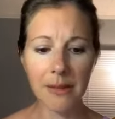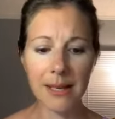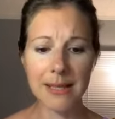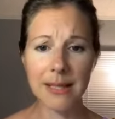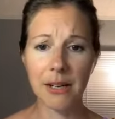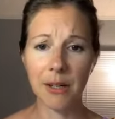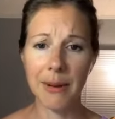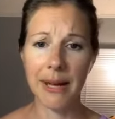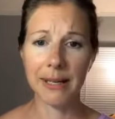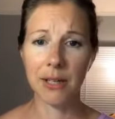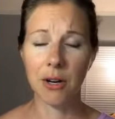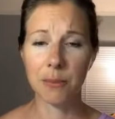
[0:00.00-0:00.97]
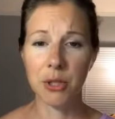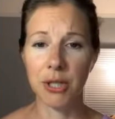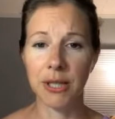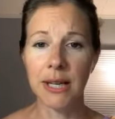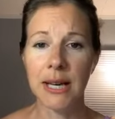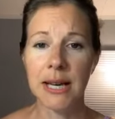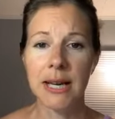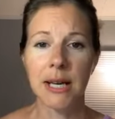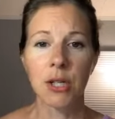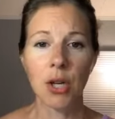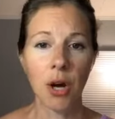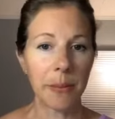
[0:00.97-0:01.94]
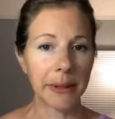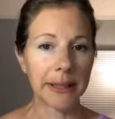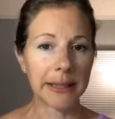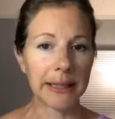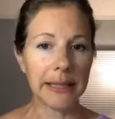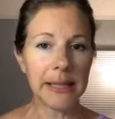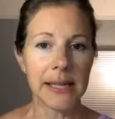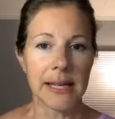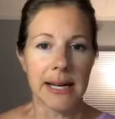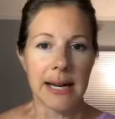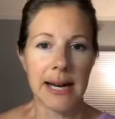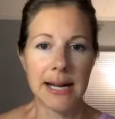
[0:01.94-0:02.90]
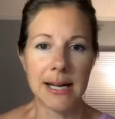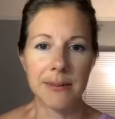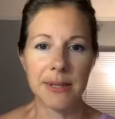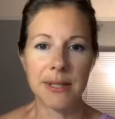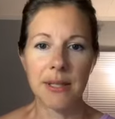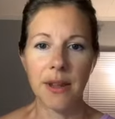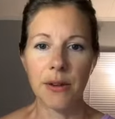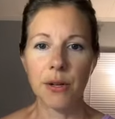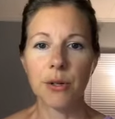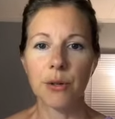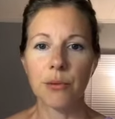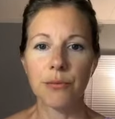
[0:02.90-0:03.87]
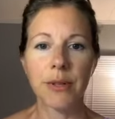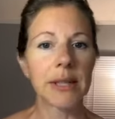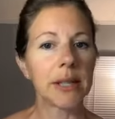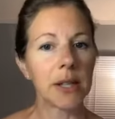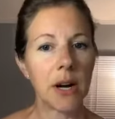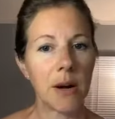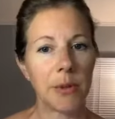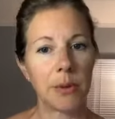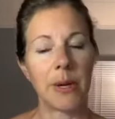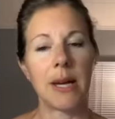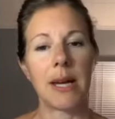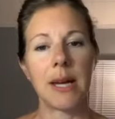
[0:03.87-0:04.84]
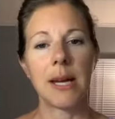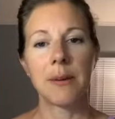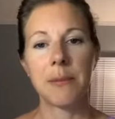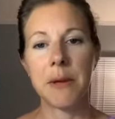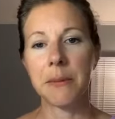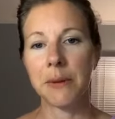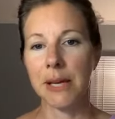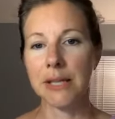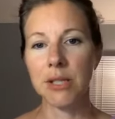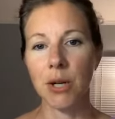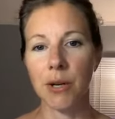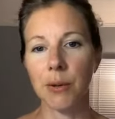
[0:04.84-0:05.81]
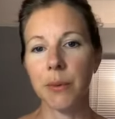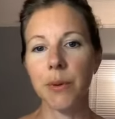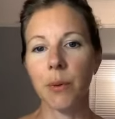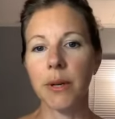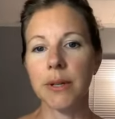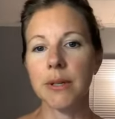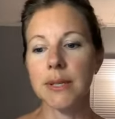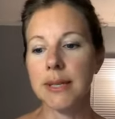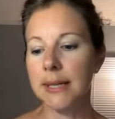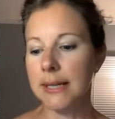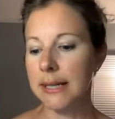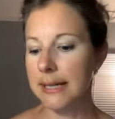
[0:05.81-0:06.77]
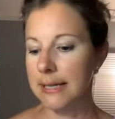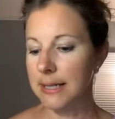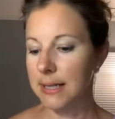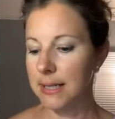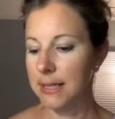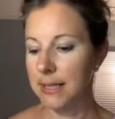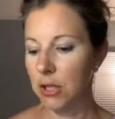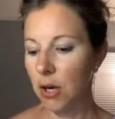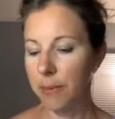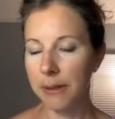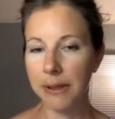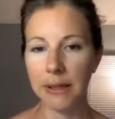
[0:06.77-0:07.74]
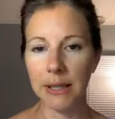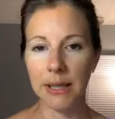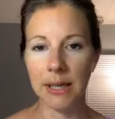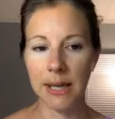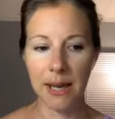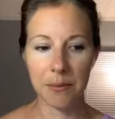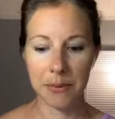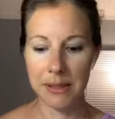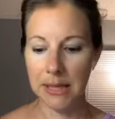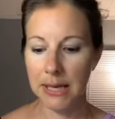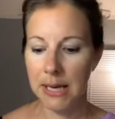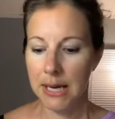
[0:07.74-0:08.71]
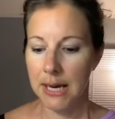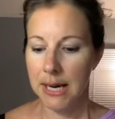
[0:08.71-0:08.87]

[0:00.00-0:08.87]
that's the aromatic option. Topically is another really common way people get started with oils. And topically can be